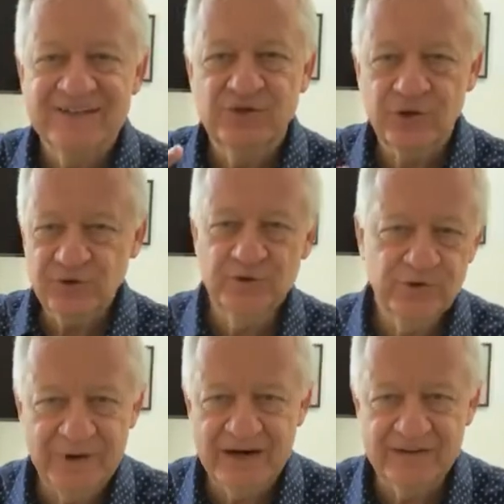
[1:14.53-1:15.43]
talk to your
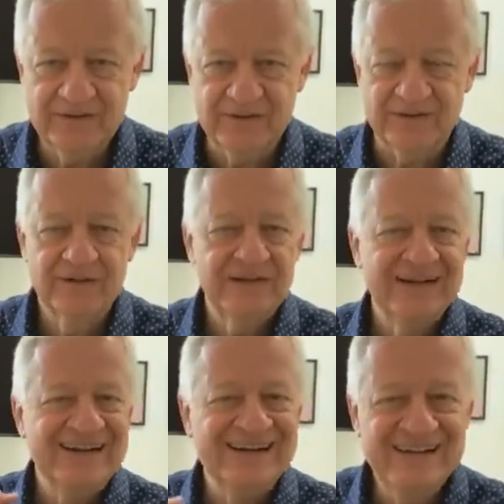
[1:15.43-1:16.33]
partner,
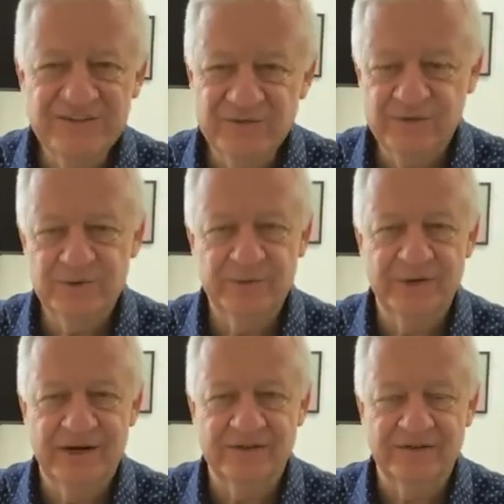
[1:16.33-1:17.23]
listen to your
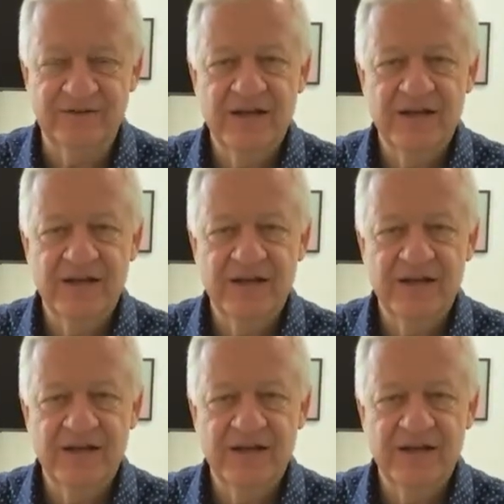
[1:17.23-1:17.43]
partner,